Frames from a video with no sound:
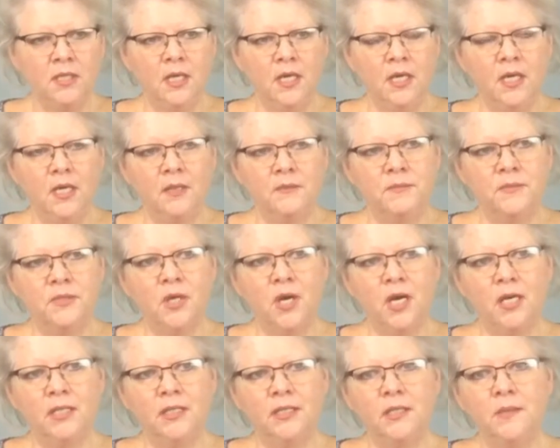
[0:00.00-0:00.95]
um,
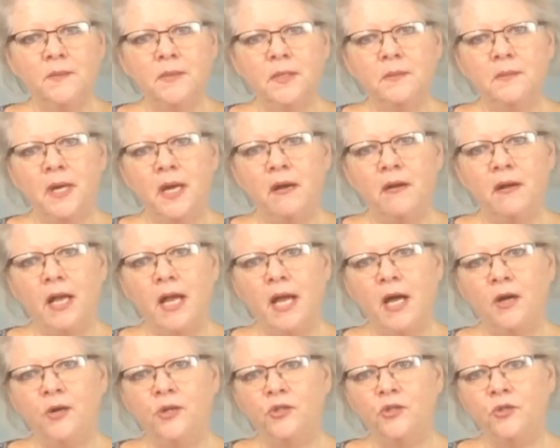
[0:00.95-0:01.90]
talk a little bit about
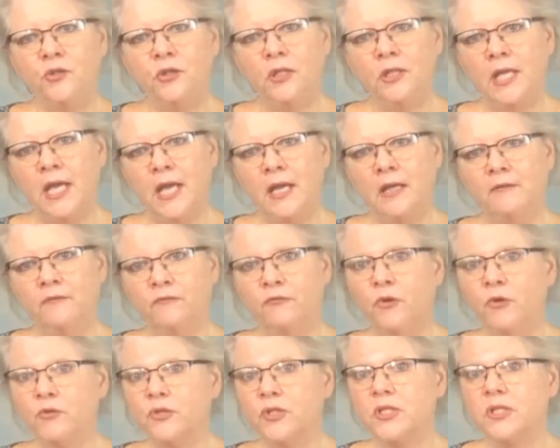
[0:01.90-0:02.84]
how you can have
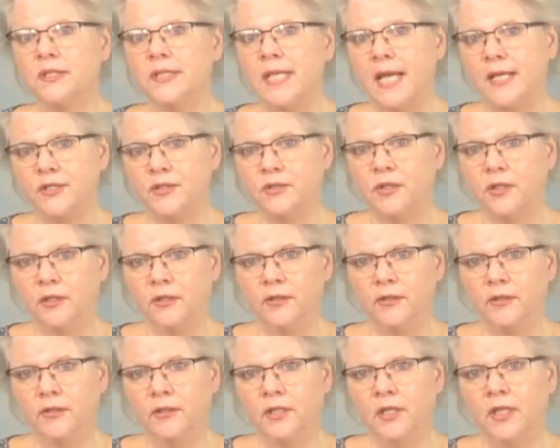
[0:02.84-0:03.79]
roses last
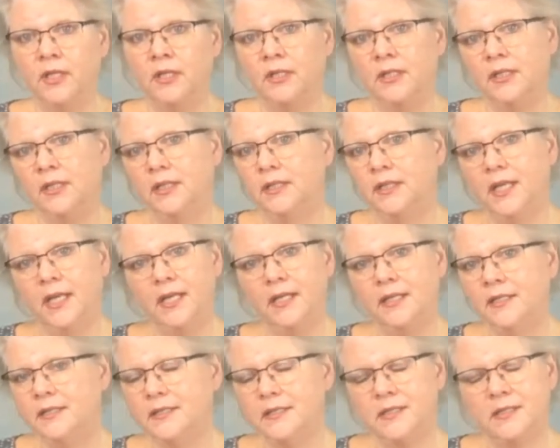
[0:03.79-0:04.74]
longer. And that
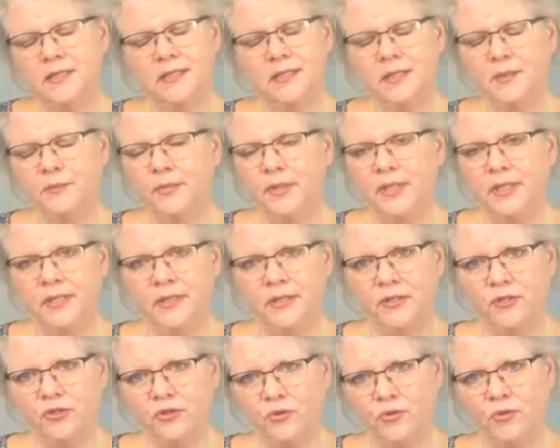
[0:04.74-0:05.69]
is simply
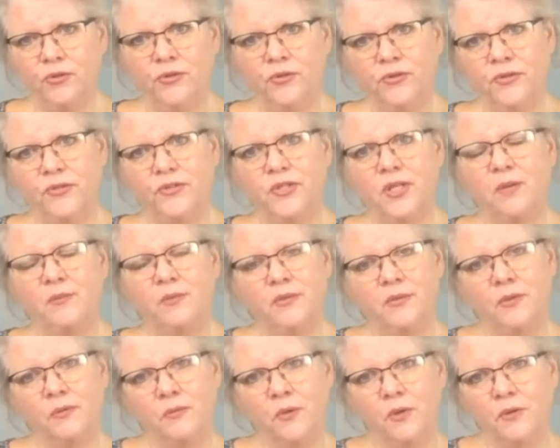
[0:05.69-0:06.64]
the shorter the stem
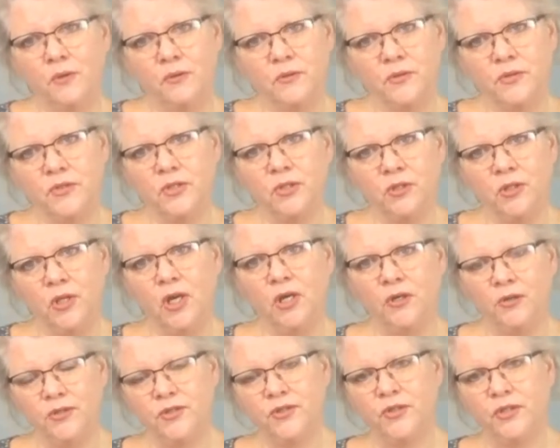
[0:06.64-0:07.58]
of the rose, the
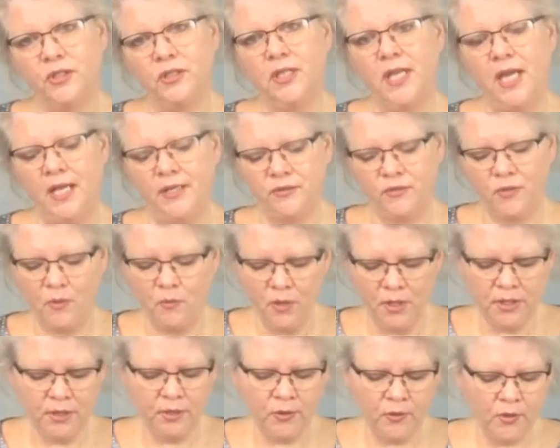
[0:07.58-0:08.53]
longer it's going to last. So I
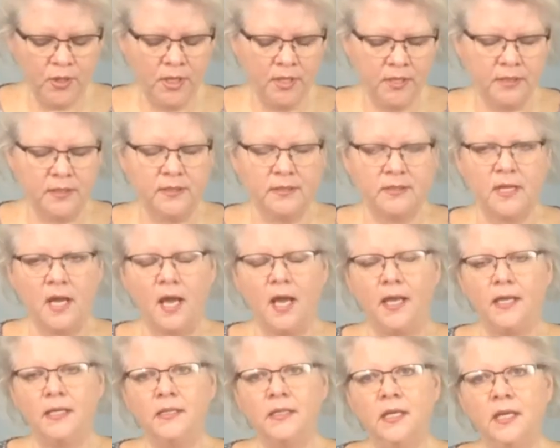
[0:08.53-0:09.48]
wanted to create a
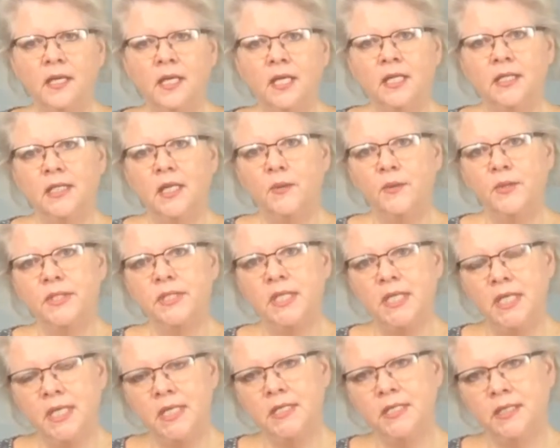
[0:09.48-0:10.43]
design that was
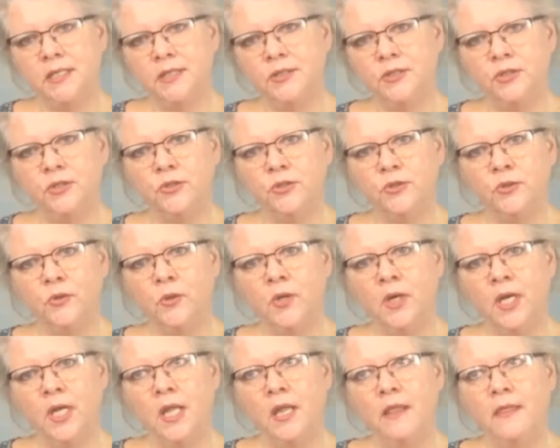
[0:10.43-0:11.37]
easy to
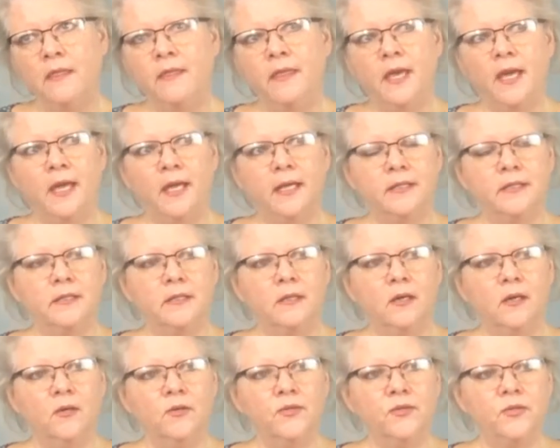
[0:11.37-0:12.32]
do, that
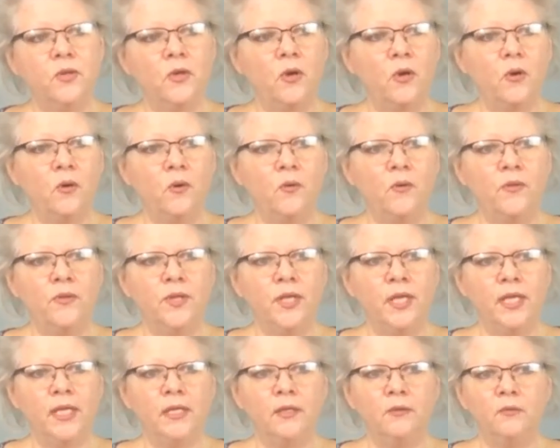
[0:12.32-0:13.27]
also
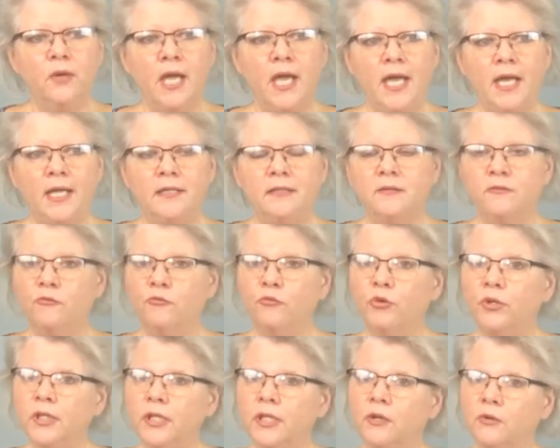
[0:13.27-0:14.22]
then has
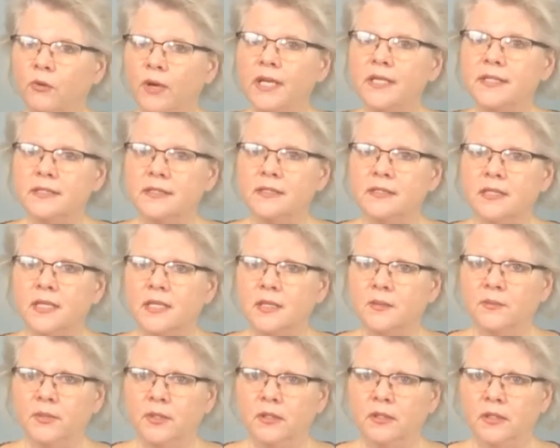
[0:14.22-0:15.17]
really great
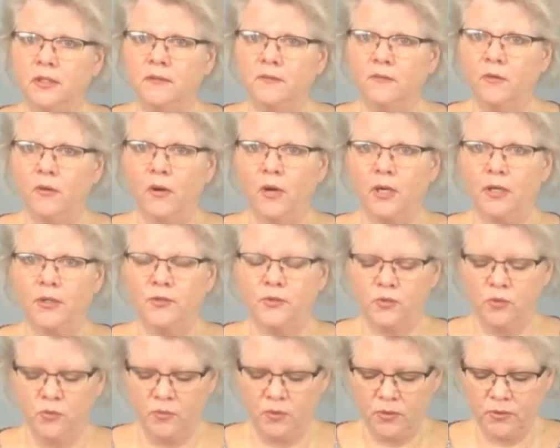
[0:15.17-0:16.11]
sustainability for our
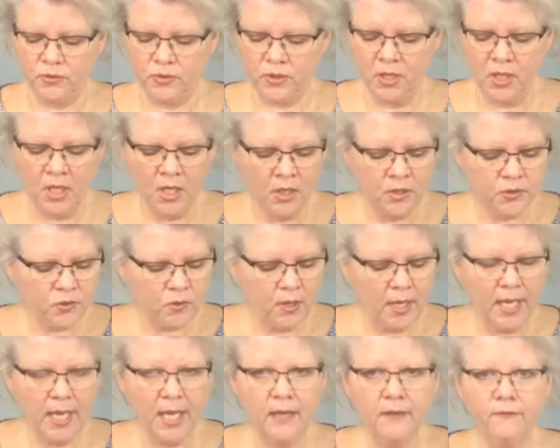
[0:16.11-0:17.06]
consumers. So I
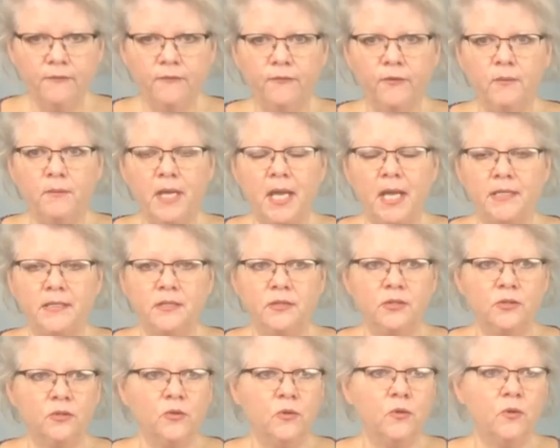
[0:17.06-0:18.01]
have from
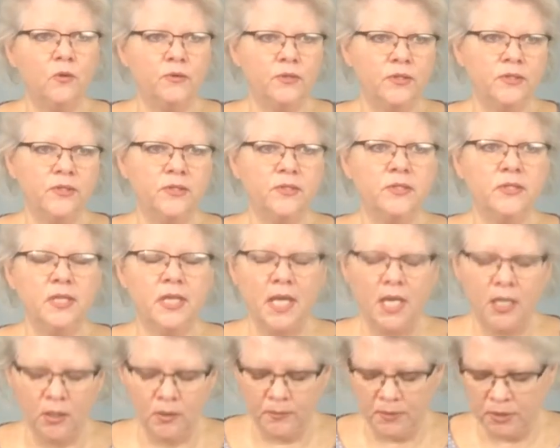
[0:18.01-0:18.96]
Accent Decor, this is the
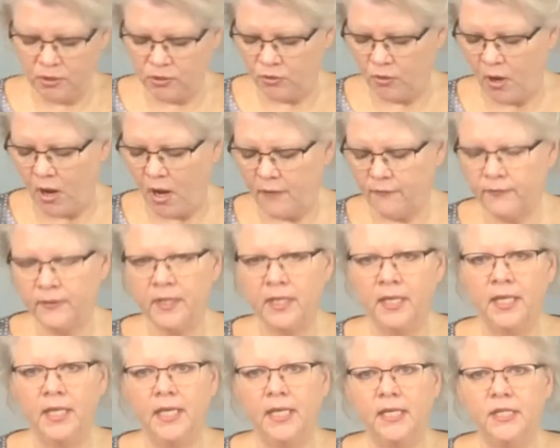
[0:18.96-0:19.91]
element trough,
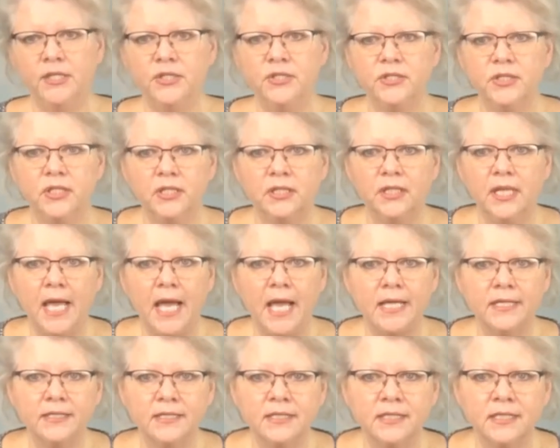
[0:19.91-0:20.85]
and it's just a
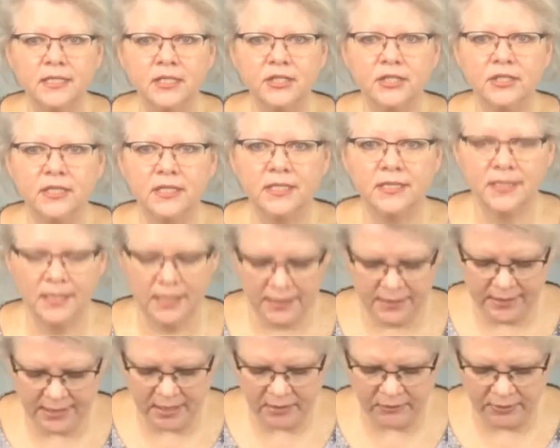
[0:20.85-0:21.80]
glass dish that
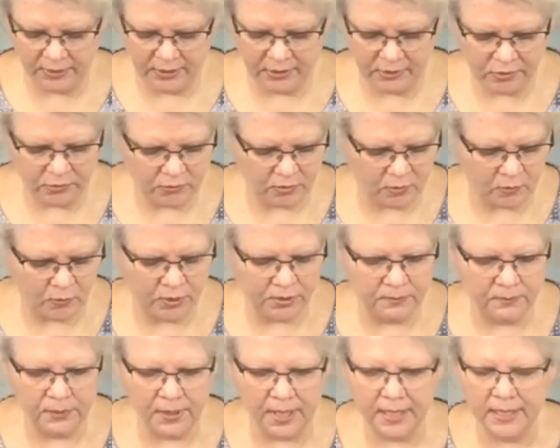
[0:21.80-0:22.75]
sets down into a
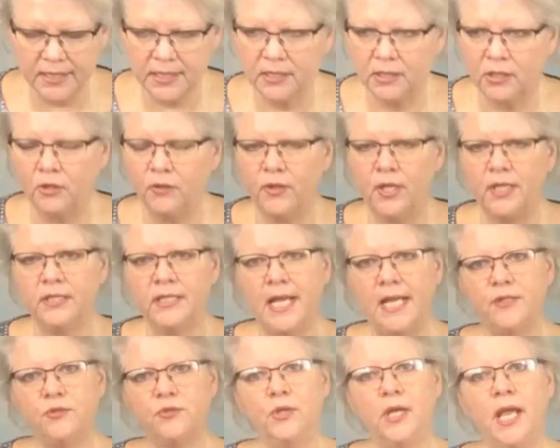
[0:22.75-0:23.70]
wooden base. You know, that
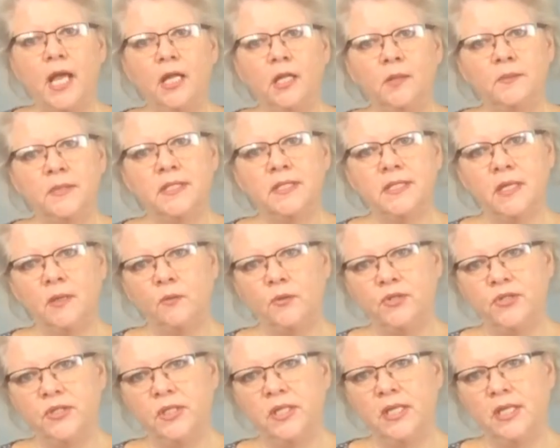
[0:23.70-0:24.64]
natural elements that we're
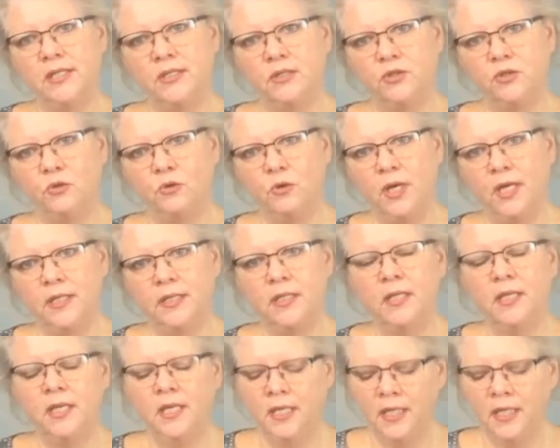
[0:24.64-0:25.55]
seeing as a trend